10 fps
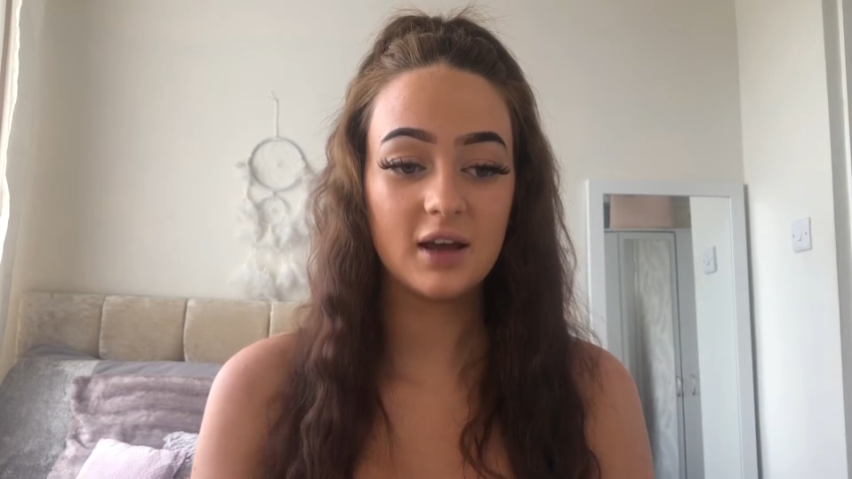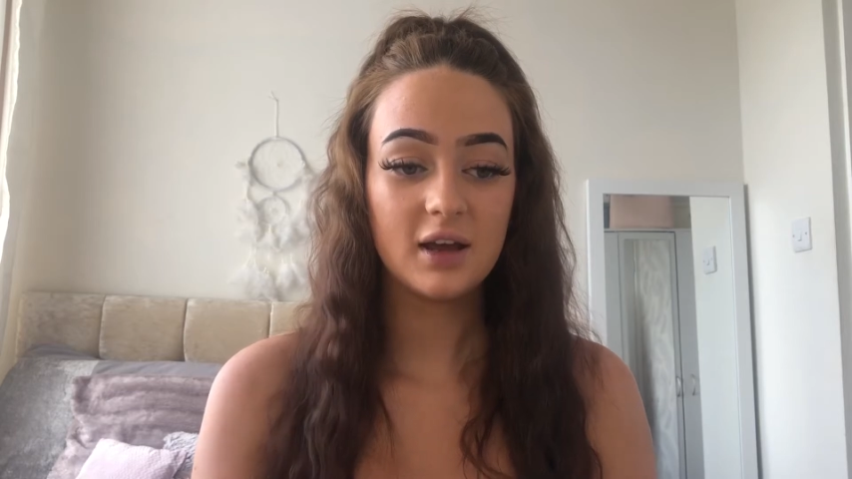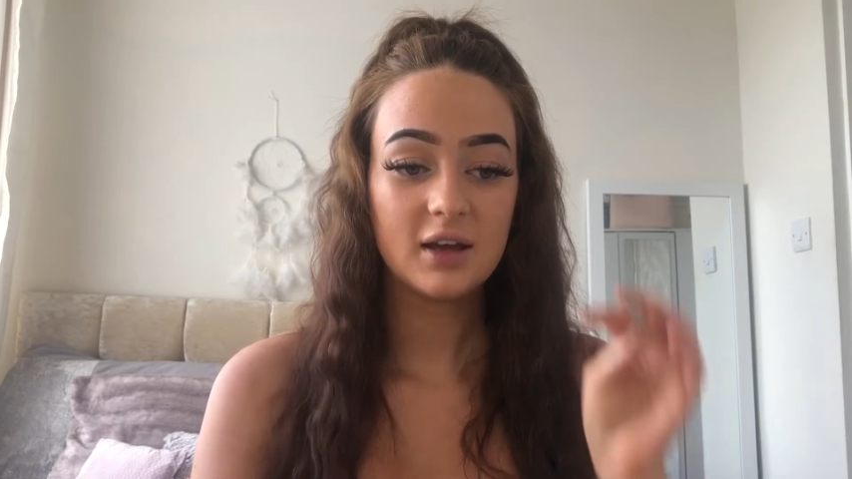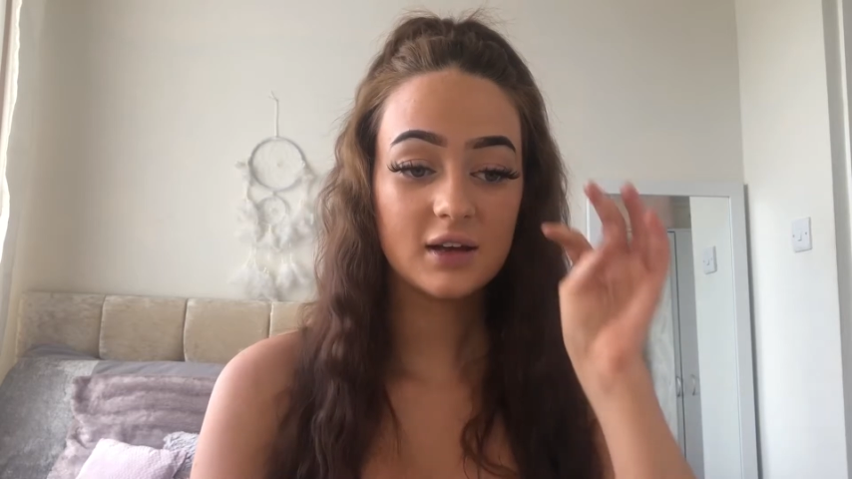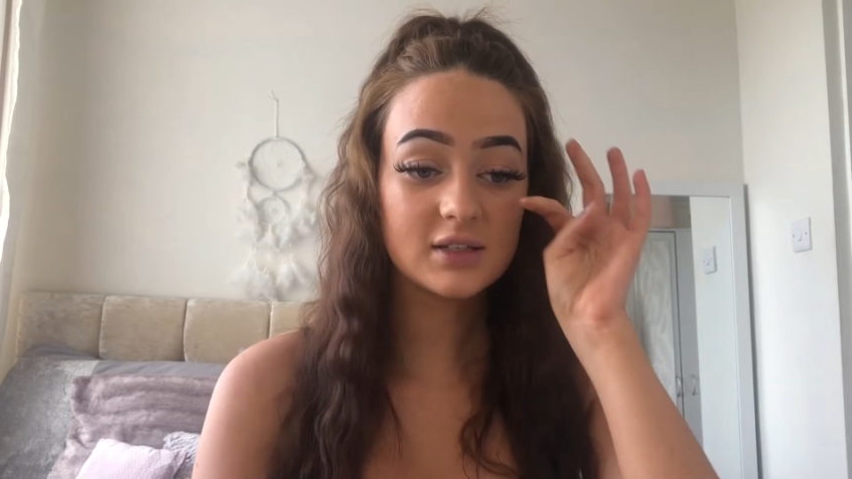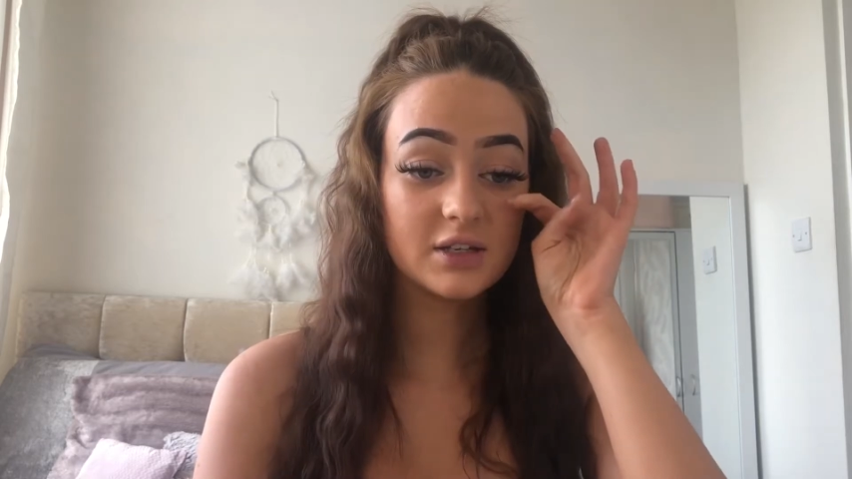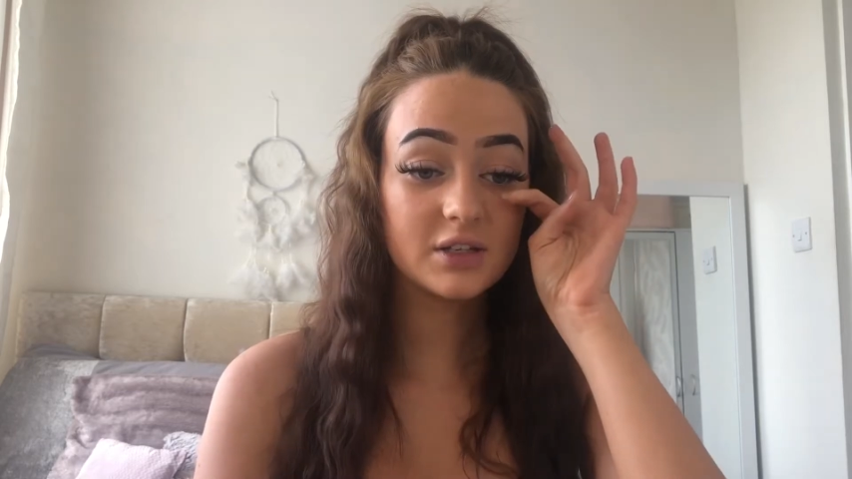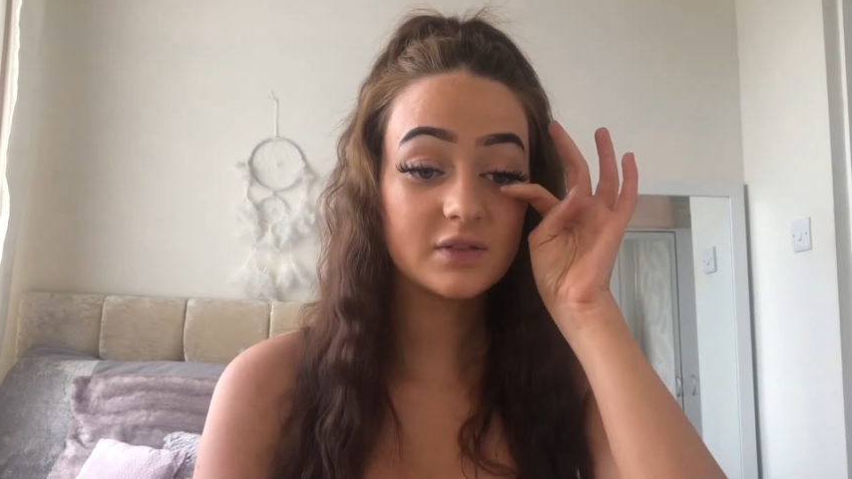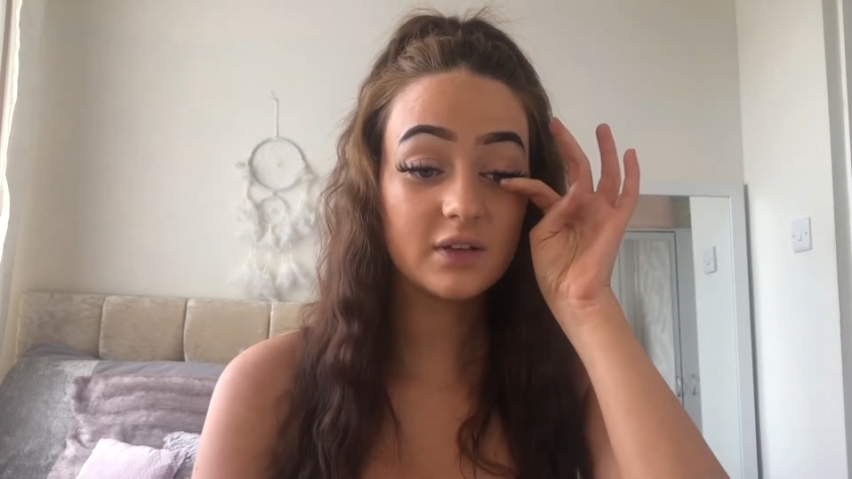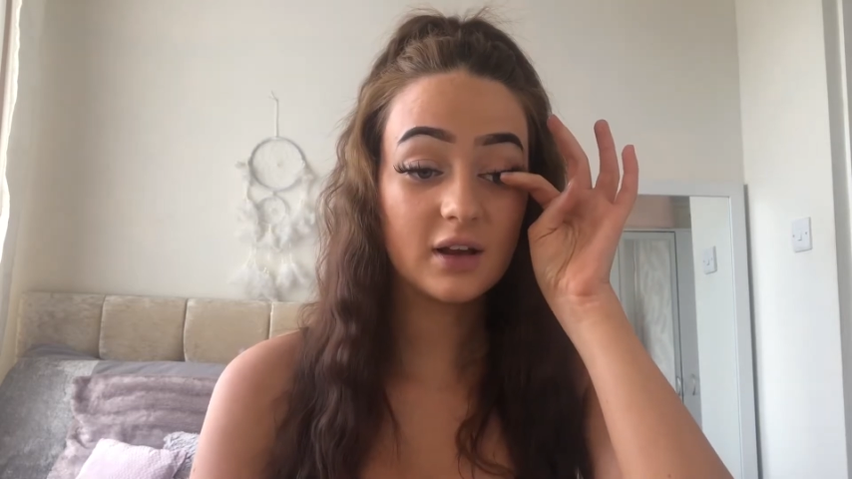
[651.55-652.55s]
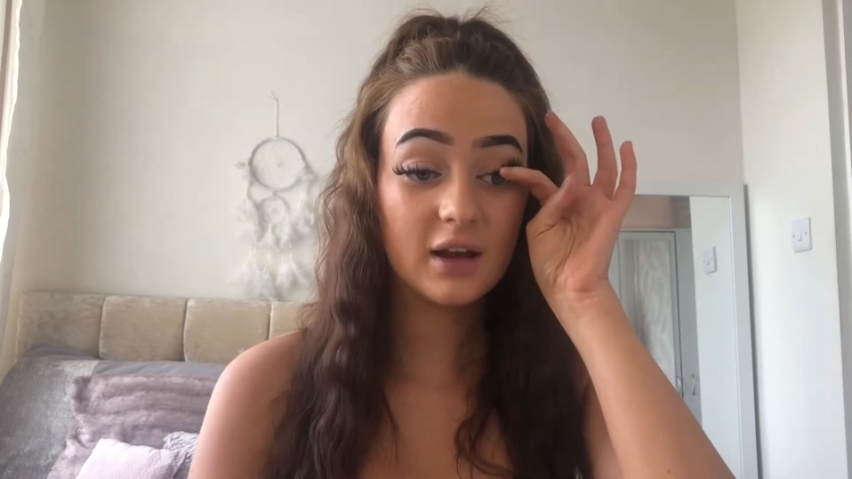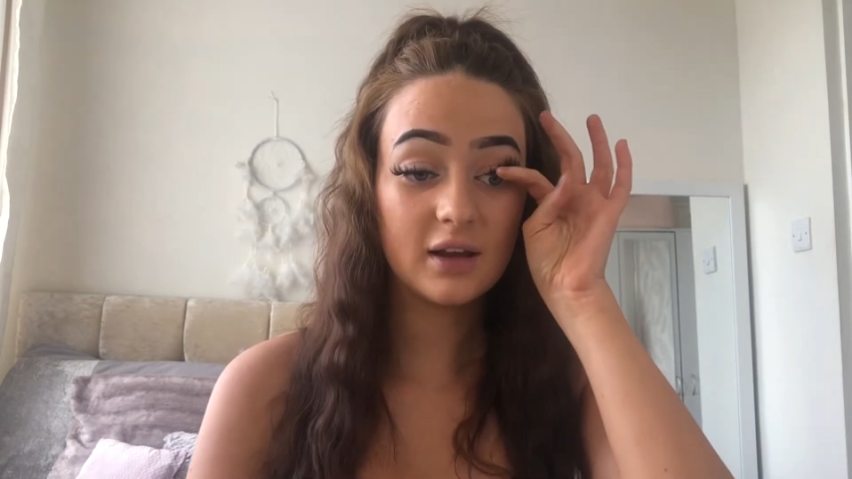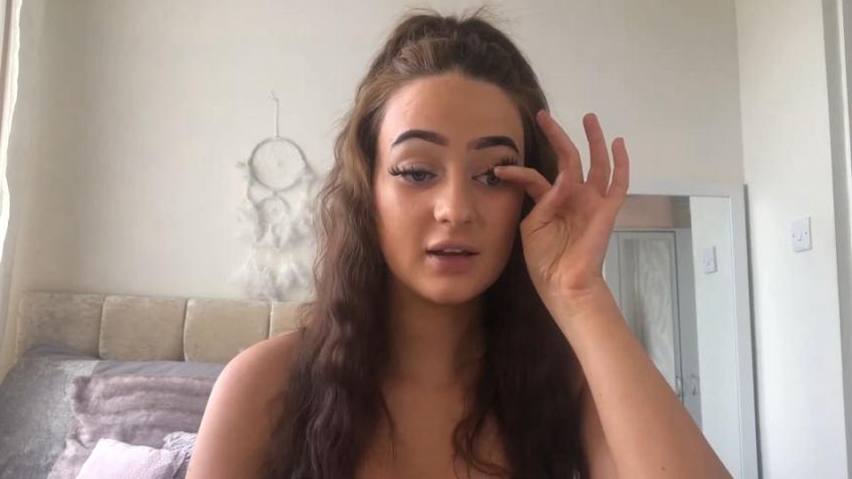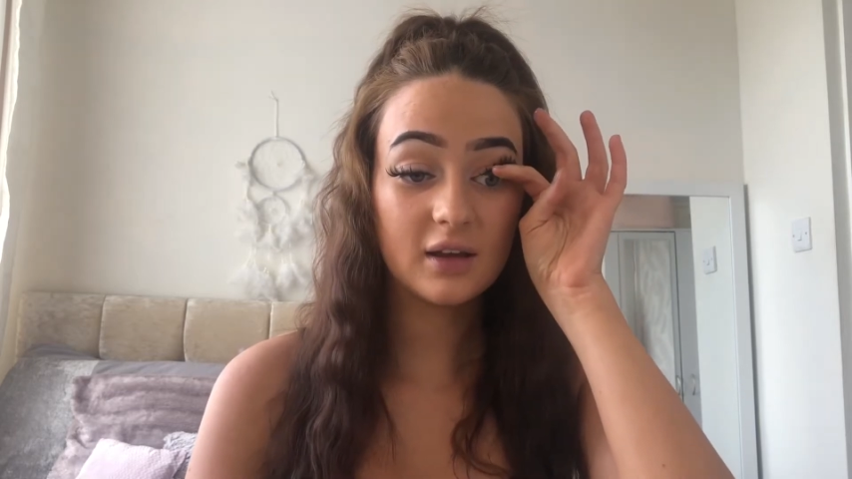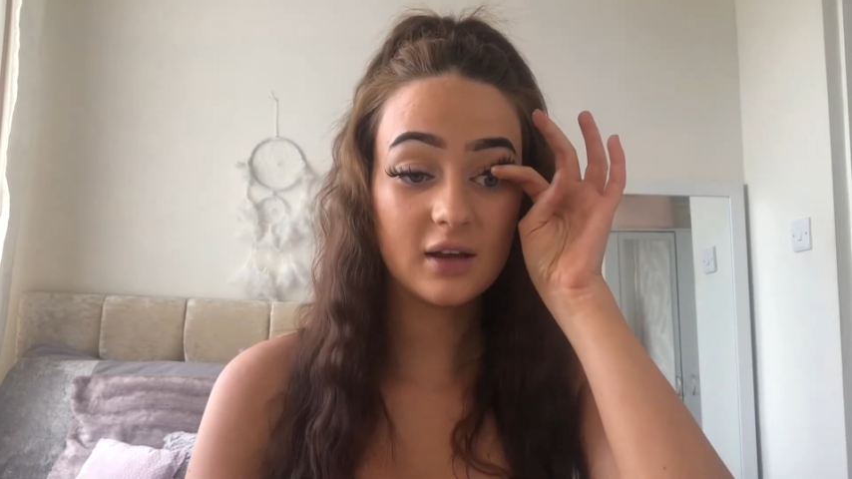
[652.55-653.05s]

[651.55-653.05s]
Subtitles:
because I just feel like